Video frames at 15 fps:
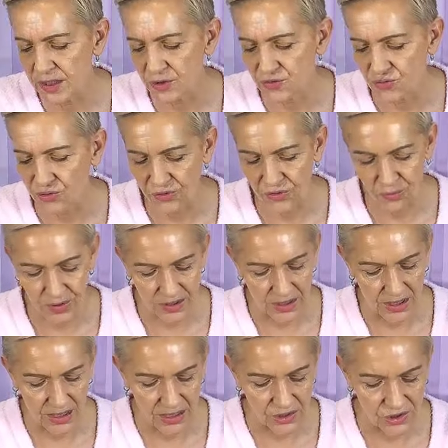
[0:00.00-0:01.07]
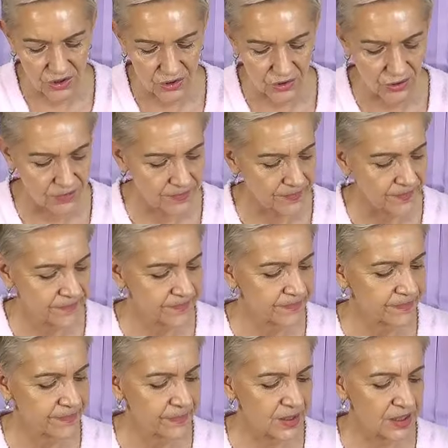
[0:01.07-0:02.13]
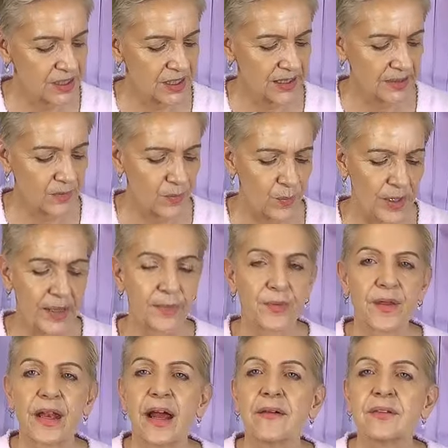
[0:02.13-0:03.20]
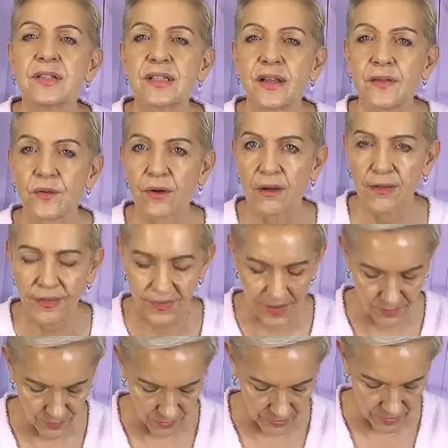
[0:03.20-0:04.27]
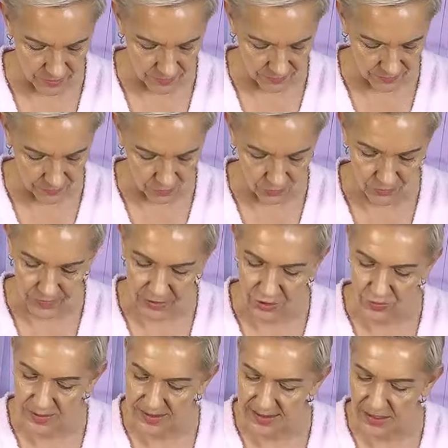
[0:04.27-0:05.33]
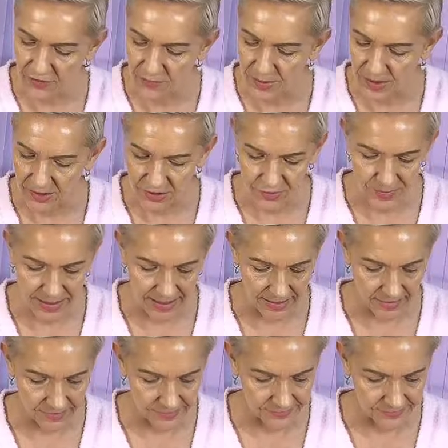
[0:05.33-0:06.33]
your truth when you need to, particularly with people that haven't done the right thing by you before or they're doing stuff behind your back,